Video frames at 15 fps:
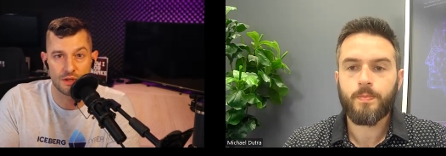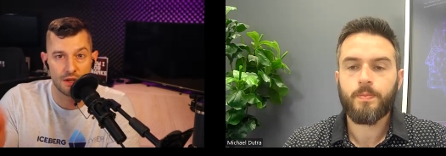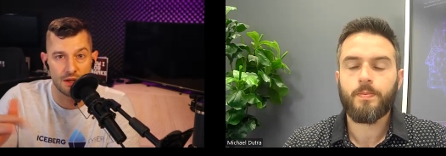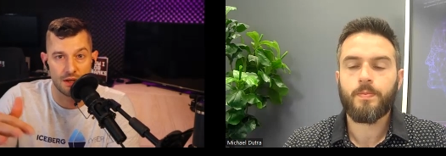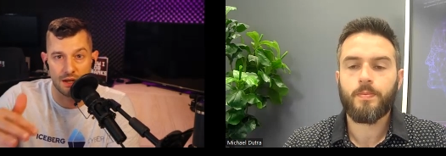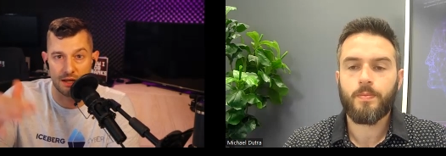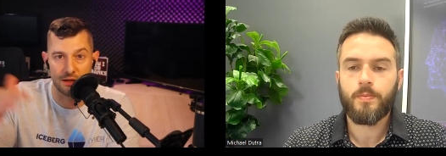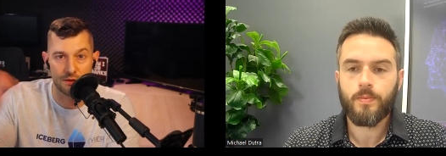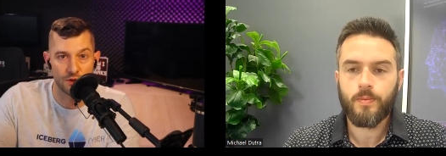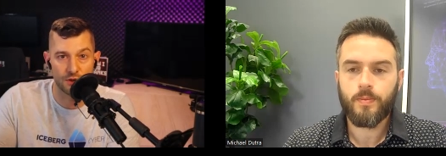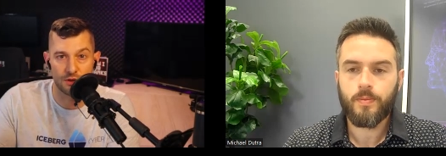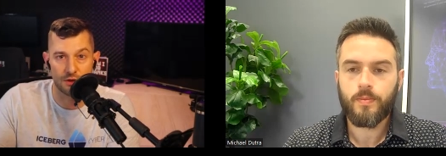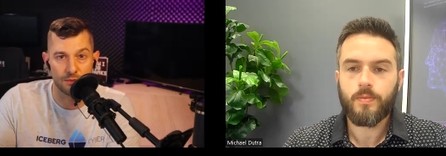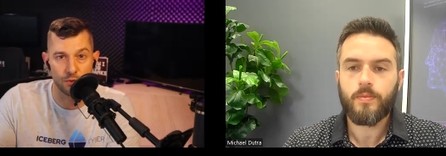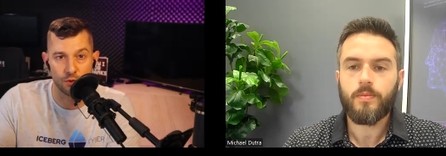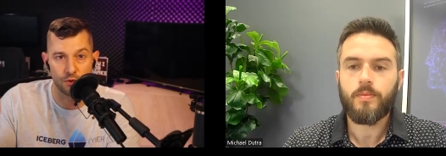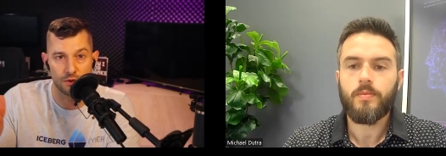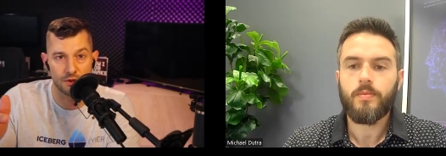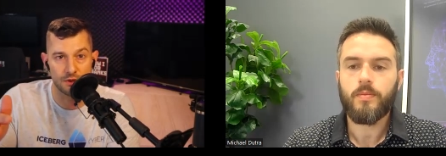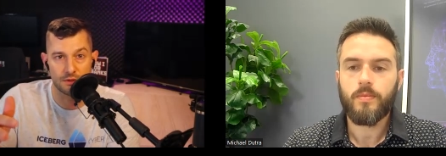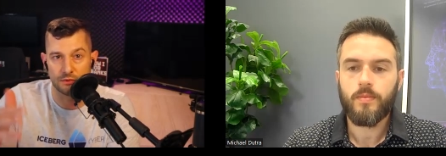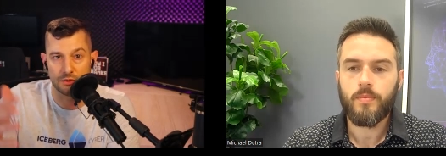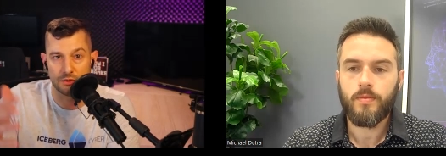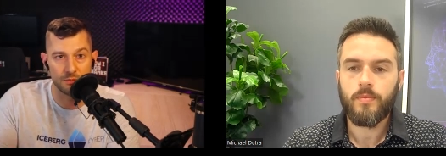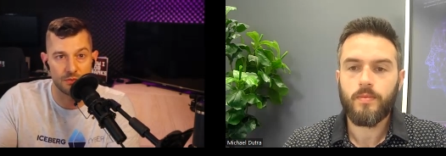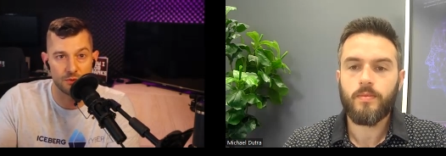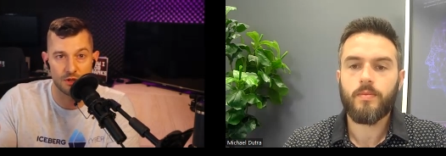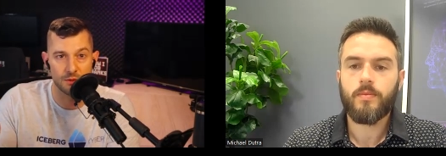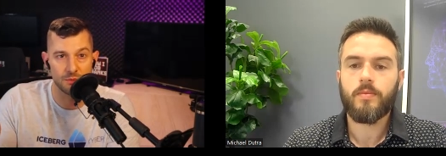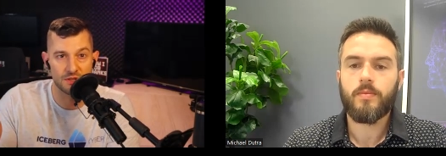Speaker 1: and with your board, with the with the
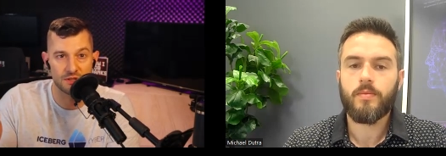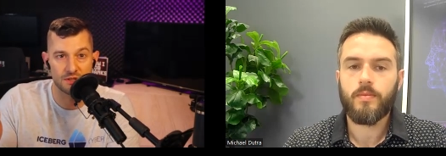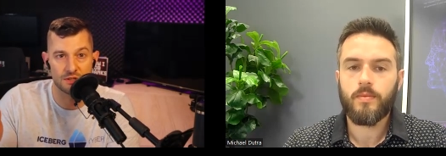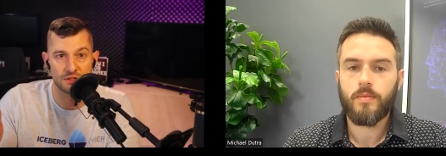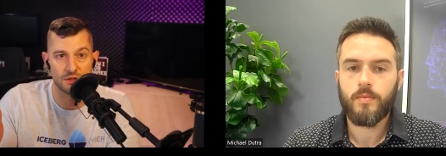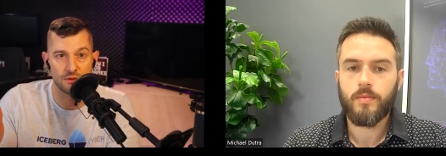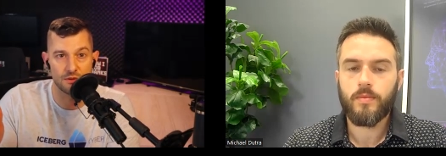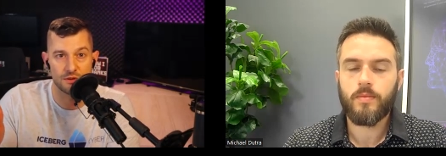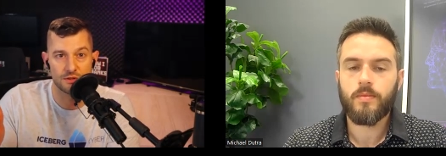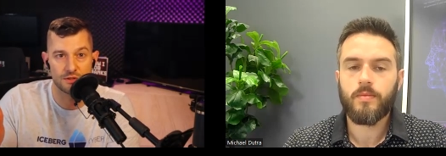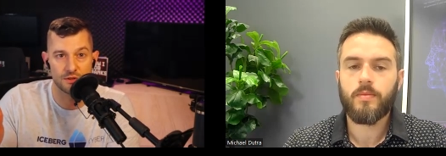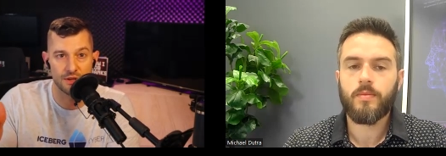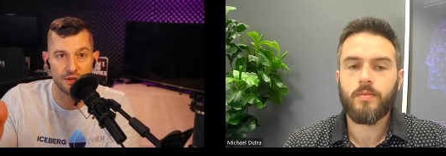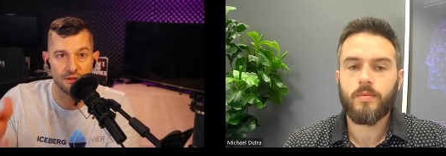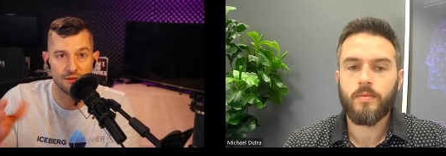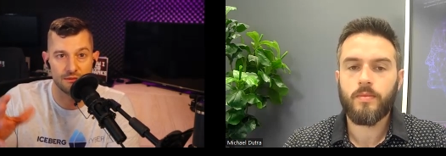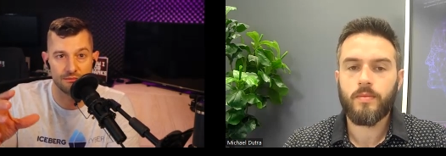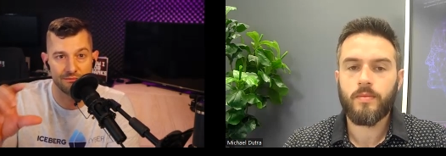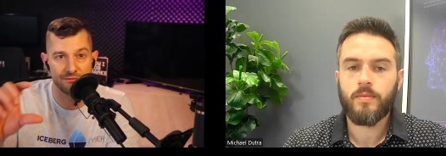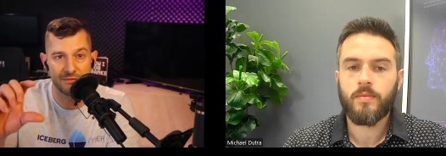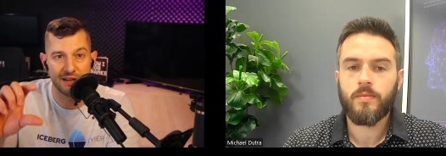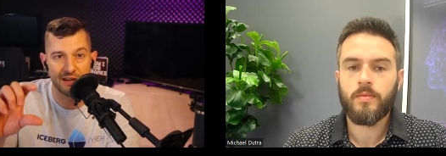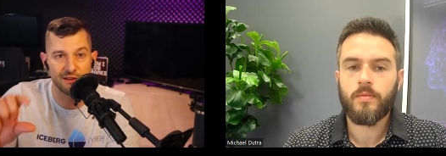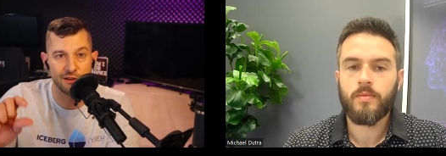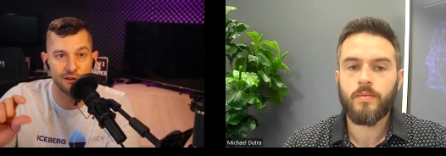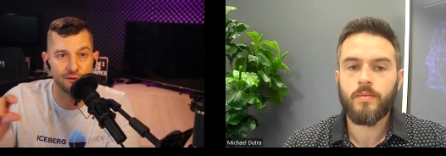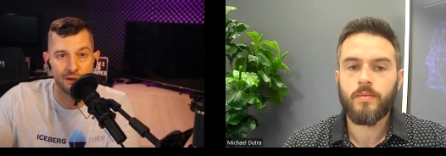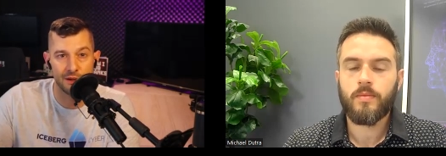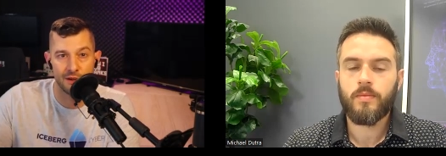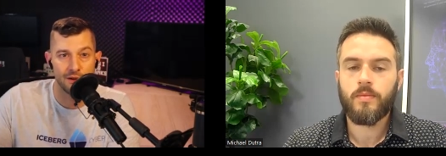business owner, so that they know
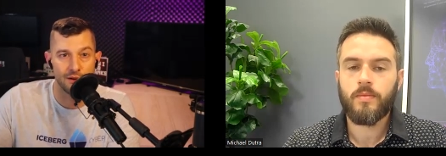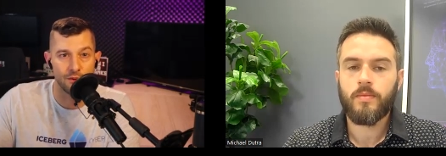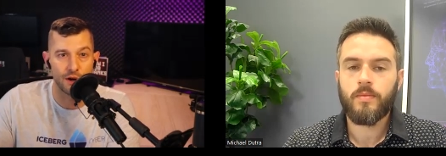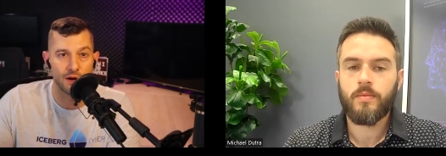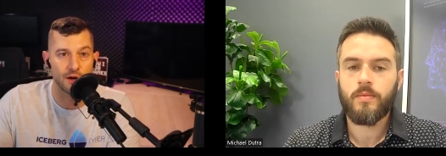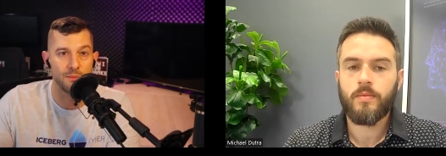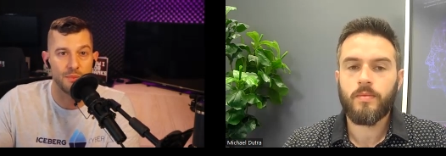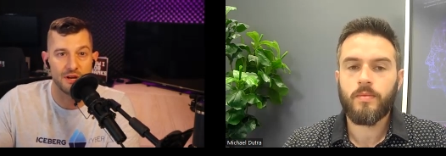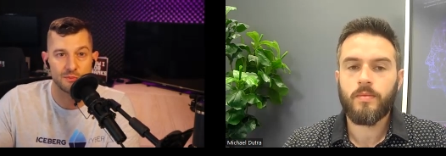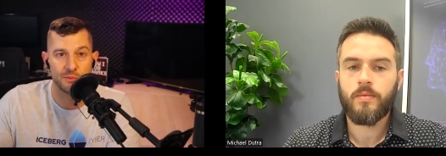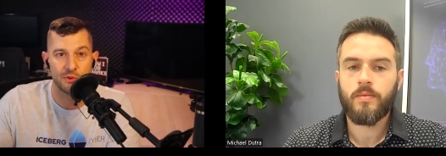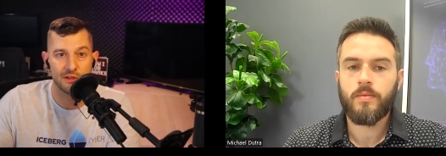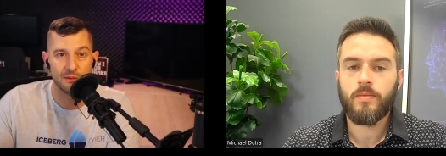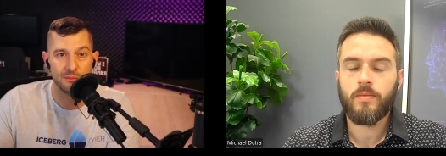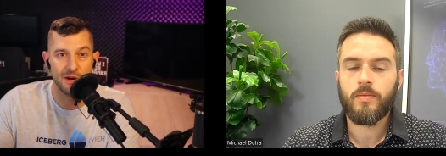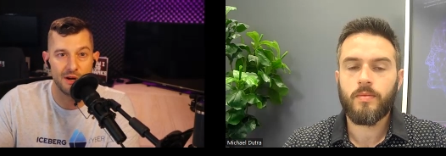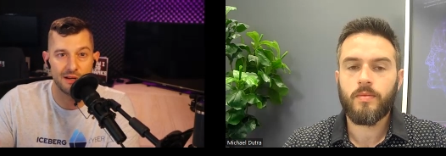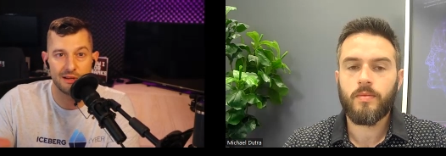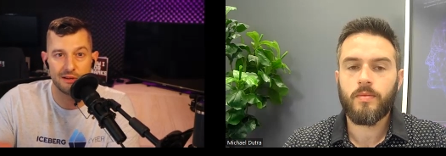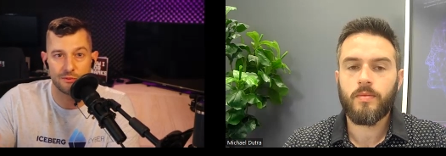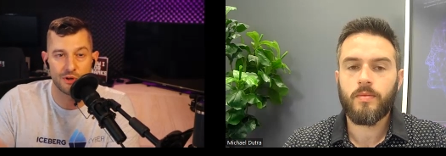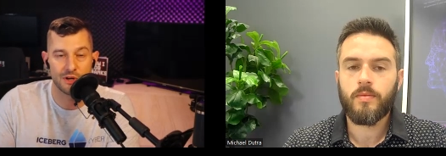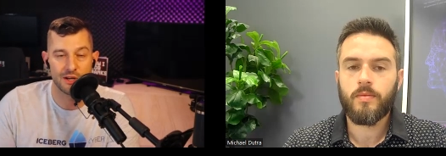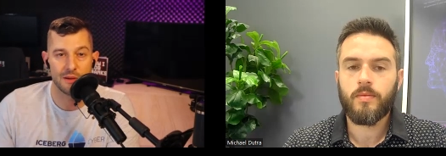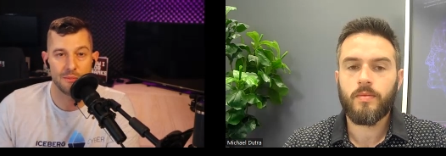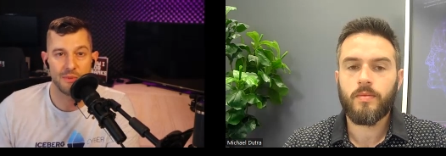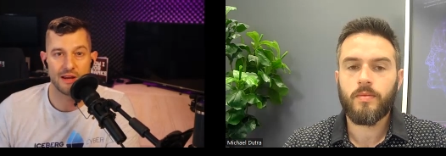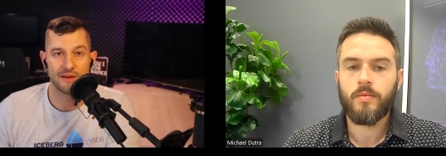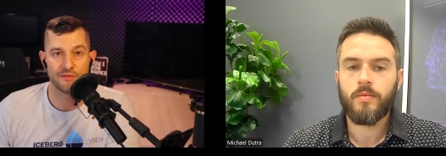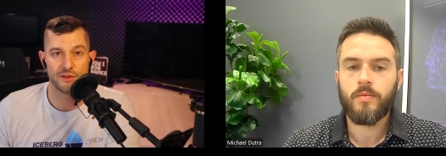where to best put the money, where to get bang for
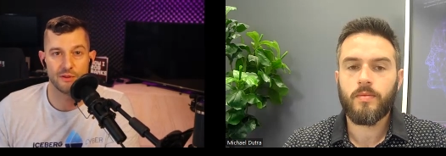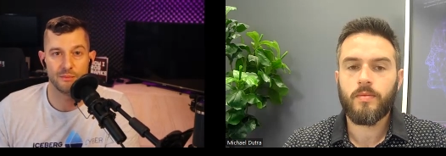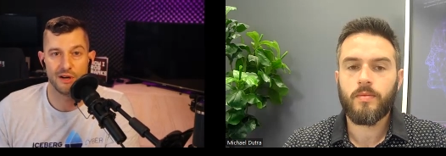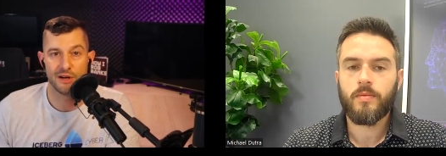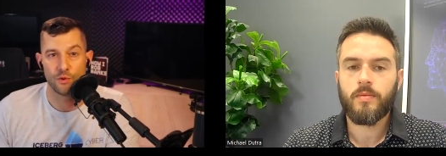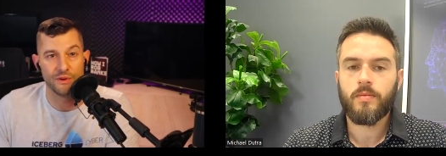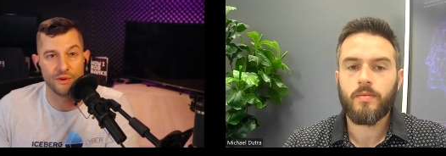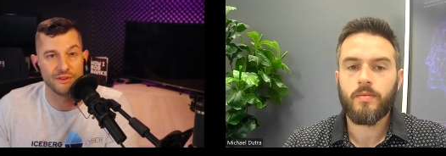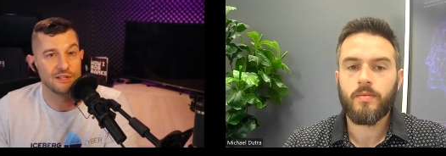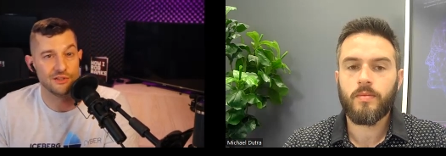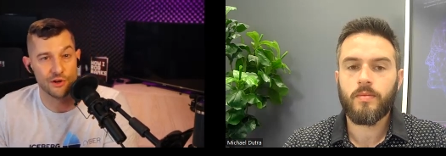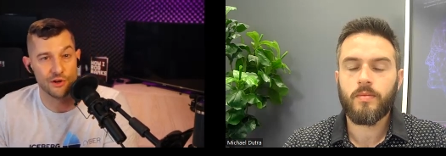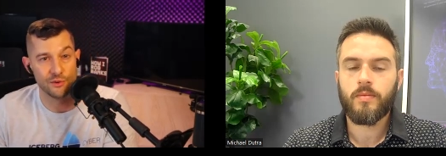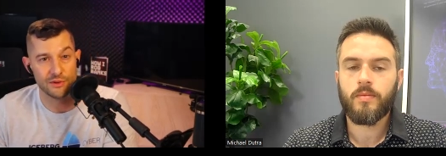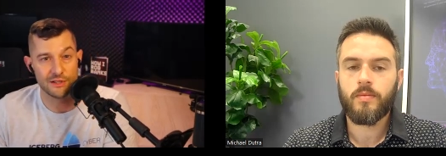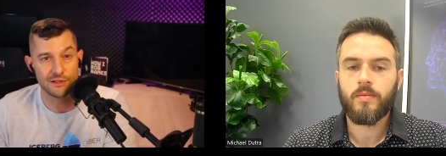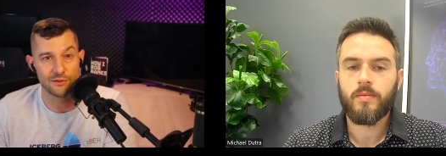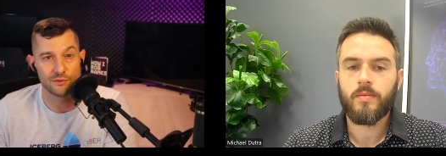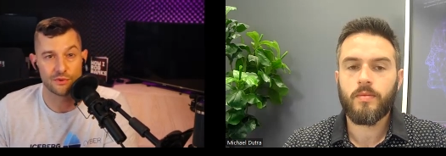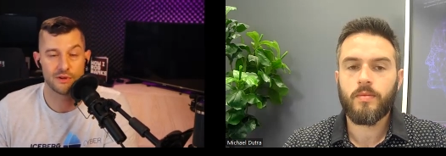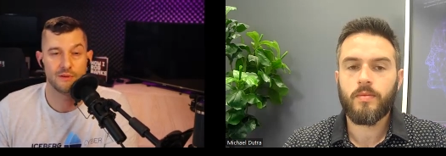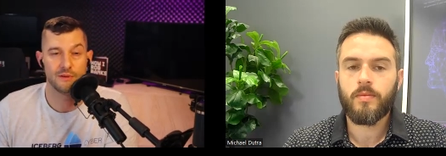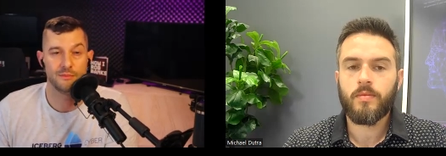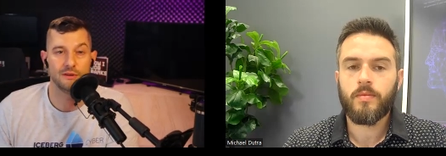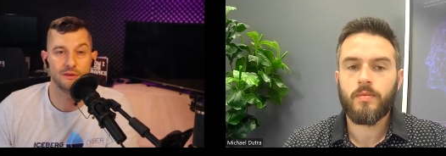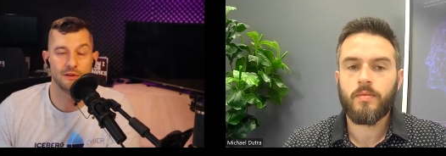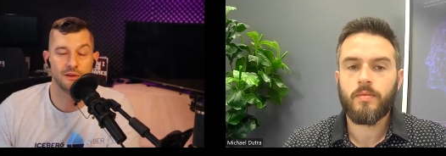the buck, what they don't need to worry about.